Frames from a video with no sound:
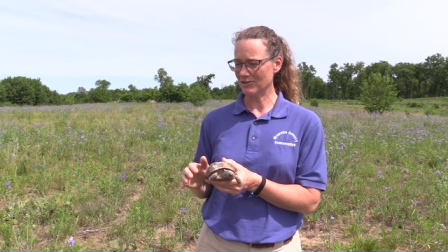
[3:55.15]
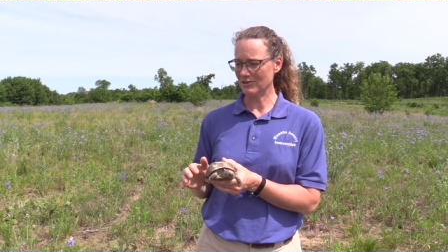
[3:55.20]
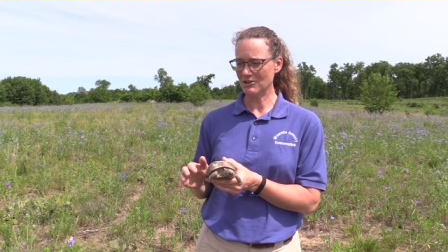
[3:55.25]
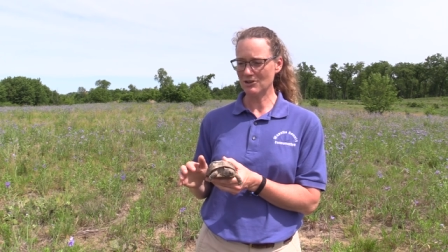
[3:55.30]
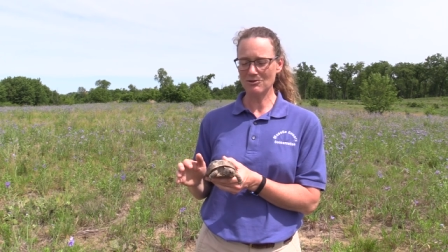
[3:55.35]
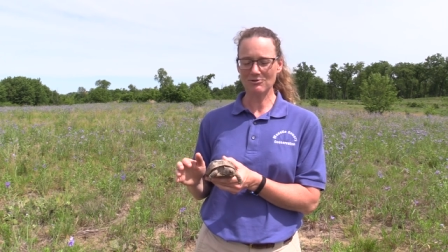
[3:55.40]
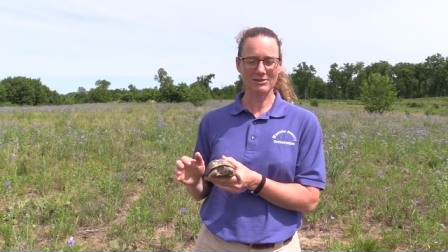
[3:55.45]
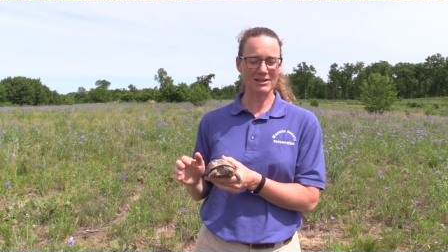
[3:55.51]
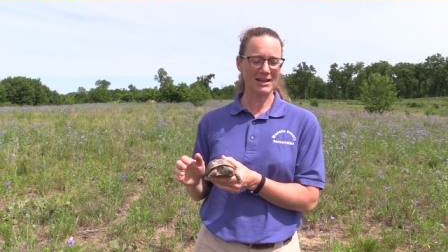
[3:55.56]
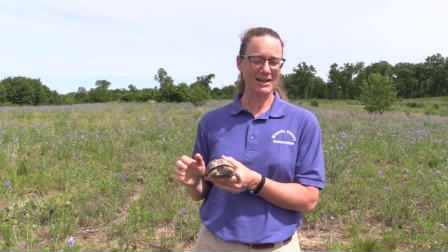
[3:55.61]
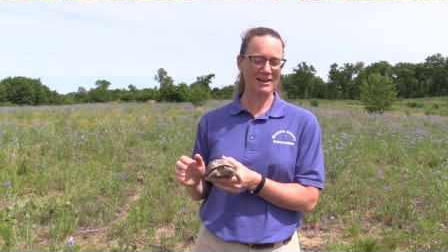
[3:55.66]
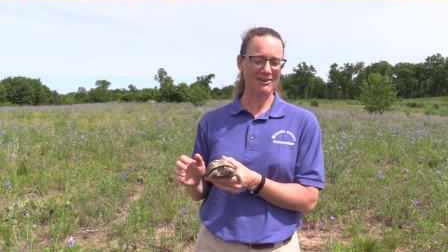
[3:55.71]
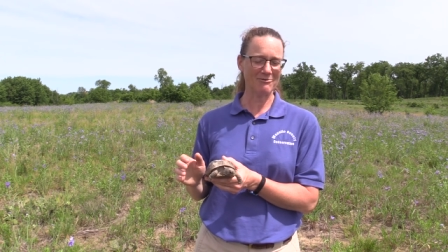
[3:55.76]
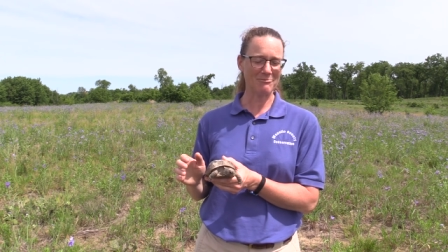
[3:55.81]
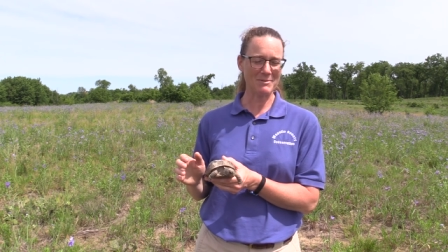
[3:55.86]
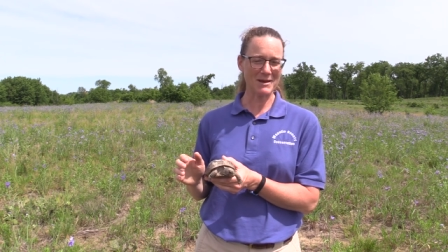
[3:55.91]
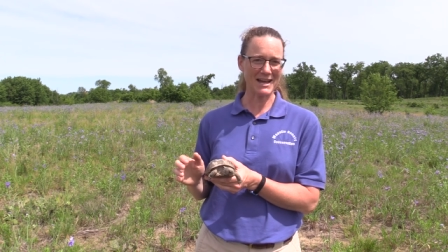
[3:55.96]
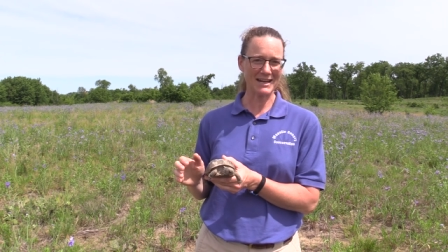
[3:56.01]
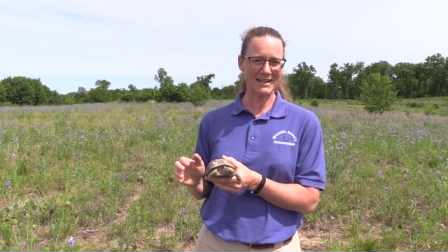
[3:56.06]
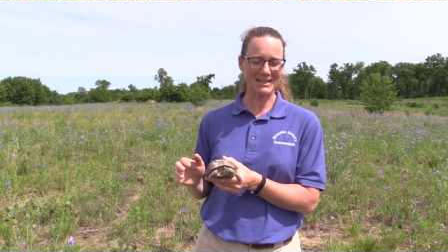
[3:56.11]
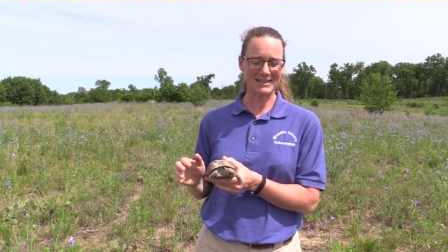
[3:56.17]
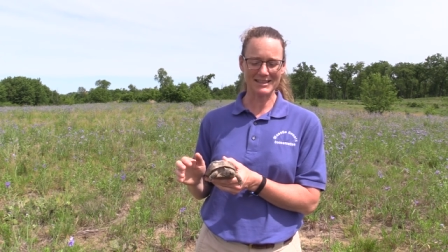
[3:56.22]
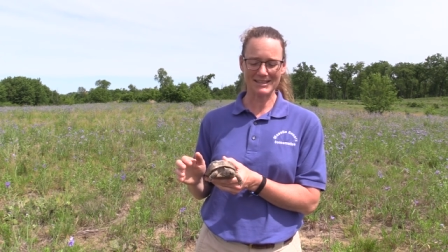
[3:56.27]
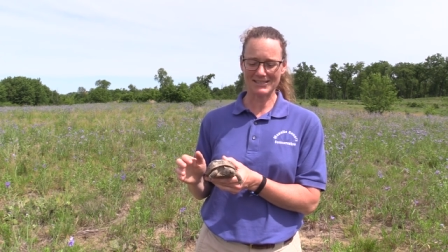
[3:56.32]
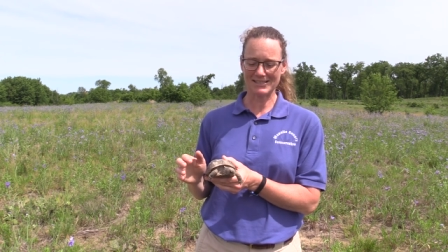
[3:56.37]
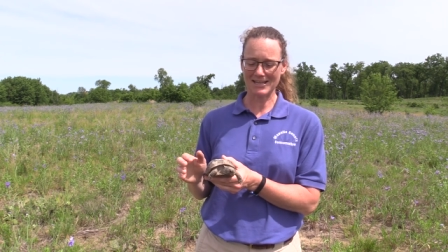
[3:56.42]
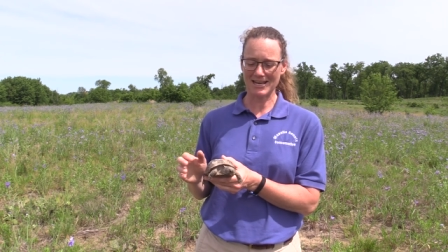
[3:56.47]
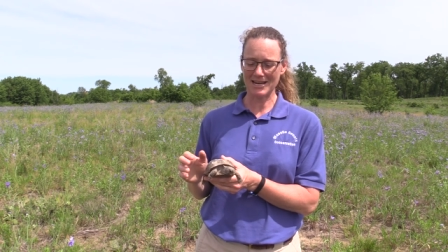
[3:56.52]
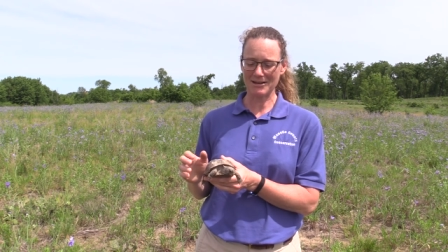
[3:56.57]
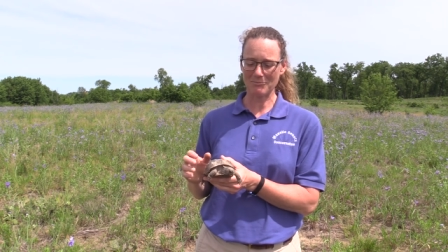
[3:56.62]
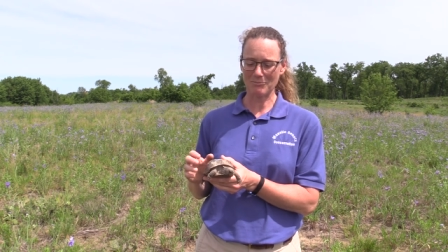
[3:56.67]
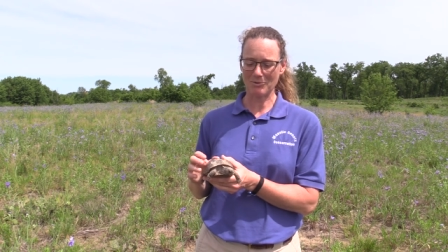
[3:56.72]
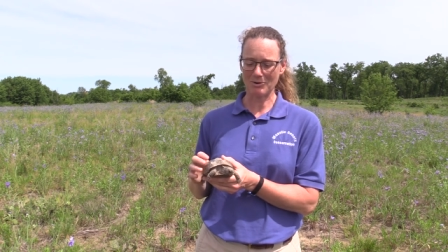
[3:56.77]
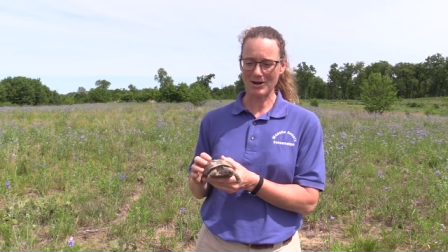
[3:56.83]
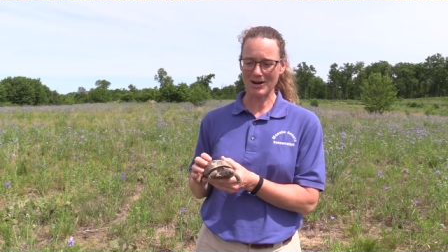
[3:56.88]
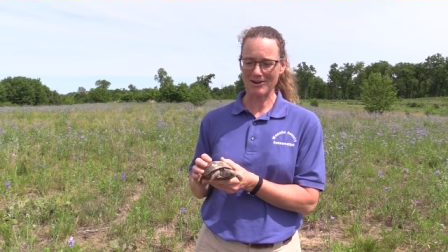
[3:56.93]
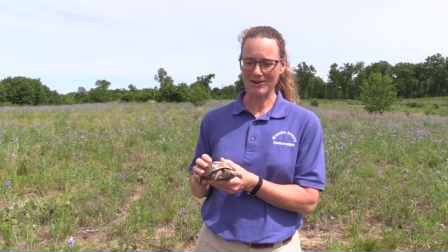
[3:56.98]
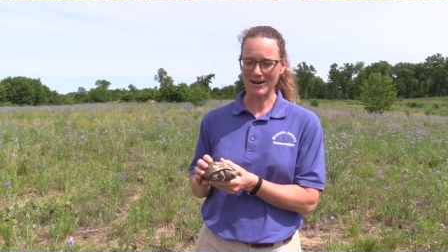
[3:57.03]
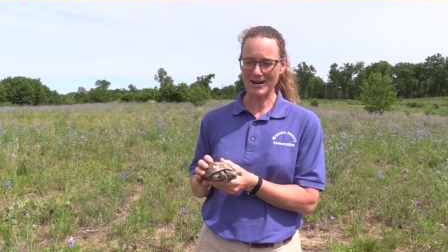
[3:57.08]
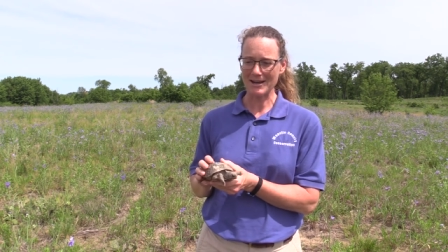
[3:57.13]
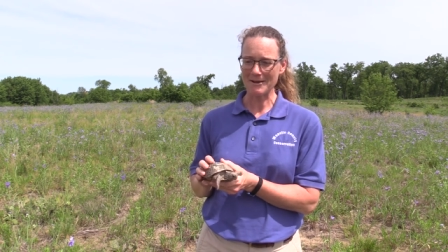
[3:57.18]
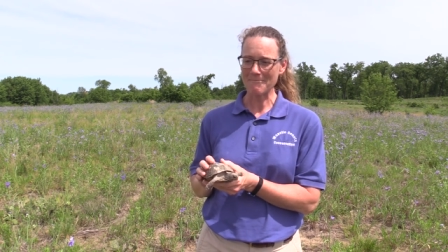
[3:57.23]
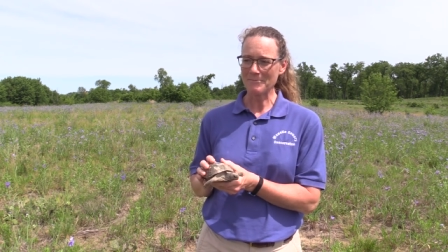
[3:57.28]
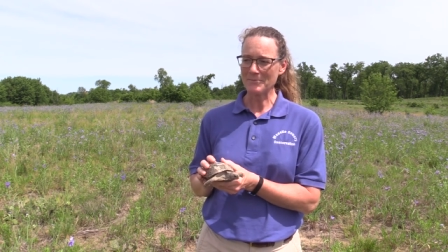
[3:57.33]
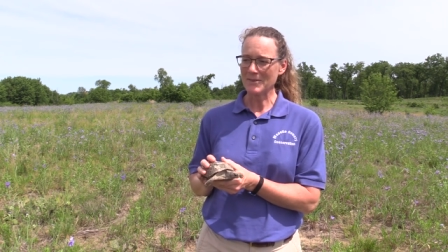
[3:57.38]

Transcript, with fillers: new life back in the sand prairie.